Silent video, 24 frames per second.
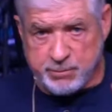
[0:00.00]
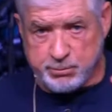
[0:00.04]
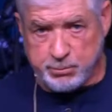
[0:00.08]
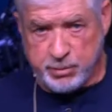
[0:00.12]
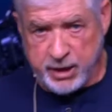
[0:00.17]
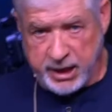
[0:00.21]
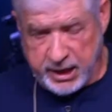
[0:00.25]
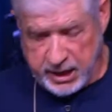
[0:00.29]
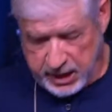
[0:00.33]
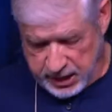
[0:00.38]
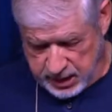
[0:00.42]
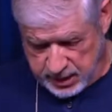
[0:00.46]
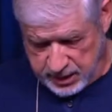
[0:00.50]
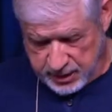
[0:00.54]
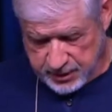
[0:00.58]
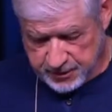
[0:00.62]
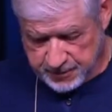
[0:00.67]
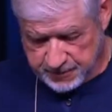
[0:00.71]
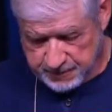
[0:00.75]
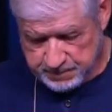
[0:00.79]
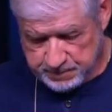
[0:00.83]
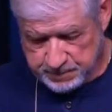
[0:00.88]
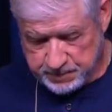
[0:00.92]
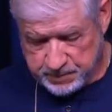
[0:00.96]
be
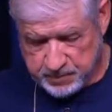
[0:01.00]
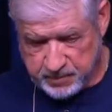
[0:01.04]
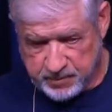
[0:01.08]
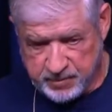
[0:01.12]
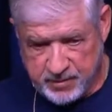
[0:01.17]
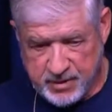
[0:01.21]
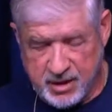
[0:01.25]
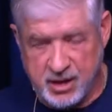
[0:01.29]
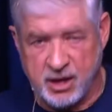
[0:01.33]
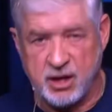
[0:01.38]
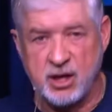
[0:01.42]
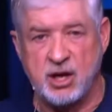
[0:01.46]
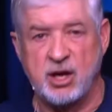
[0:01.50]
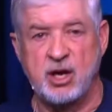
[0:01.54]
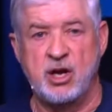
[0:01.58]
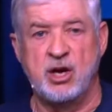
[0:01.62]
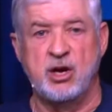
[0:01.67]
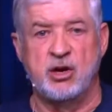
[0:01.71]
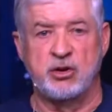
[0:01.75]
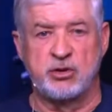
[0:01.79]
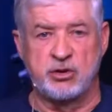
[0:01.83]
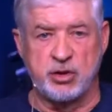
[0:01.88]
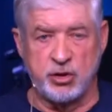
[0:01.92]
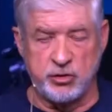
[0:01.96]

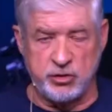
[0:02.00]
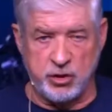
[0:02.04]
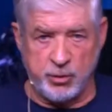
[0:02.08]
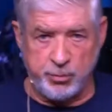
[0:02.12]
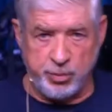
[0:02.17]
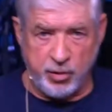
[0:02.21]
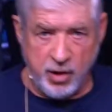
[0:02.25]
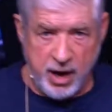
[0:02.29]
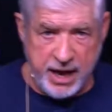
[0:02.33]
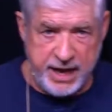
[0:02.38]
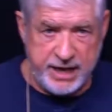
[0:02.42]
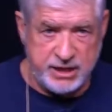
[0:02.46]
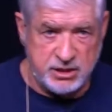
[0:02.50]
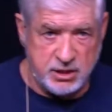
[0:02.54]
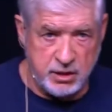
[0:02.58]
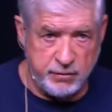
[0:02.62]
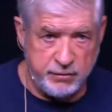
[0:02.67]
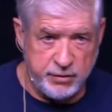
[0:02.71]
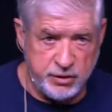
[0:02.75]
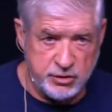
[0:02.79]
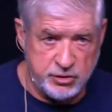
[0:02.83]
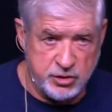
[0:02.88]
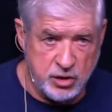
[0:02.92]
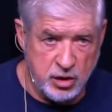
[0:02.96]
to the praise of
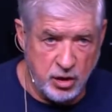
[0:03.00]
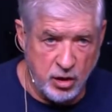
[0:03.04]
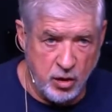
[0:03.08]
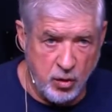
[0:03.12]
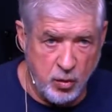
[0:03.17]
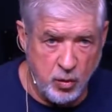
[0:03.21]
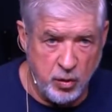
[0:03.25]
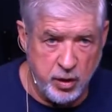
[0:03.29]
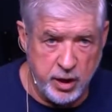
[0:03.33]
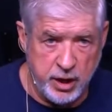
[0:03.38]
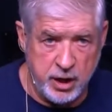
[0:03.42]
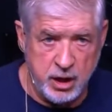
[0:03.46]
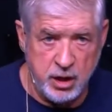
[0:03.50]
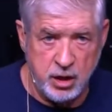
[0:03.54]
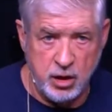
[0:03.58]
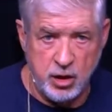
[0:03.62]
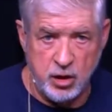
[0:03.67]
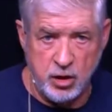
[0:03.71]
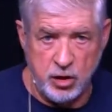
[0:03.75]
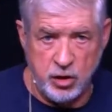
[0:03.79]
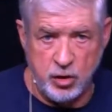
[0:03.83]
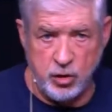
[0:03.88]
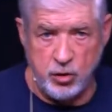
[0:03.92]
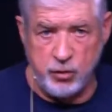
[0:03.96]
his glory
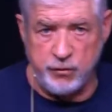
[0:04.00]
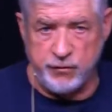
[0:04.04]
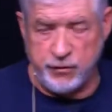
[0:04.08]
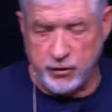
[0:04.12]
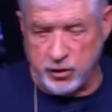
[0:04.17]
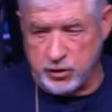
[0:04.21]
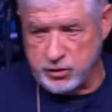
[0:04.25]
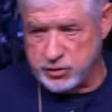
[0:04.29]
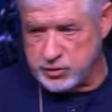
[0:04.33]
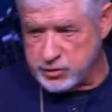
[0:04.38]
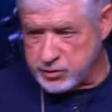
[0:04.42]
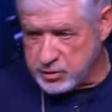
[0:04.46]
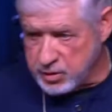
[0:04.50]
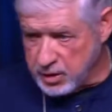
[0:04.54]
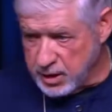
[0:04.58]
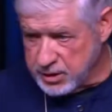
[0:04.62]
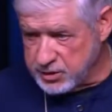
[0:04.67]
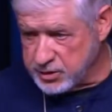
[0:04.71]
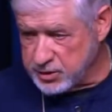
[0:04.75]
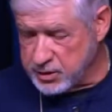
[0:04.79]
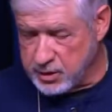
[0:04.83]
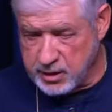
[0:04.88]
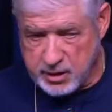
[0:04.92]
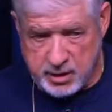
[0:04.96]
who first
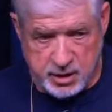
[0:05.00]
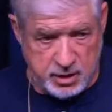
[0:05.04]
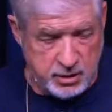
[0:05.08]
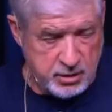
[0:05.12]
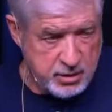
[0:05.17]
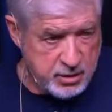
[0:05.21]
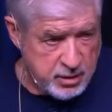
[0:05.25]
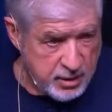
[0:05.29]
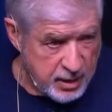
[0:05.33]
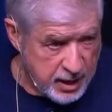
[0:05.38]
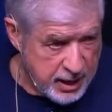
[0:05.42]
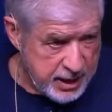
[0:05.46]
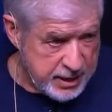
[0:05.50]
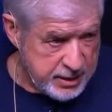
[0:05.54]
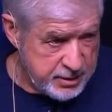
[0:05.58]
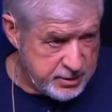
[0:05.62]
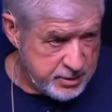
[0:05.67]
trusted in Christ.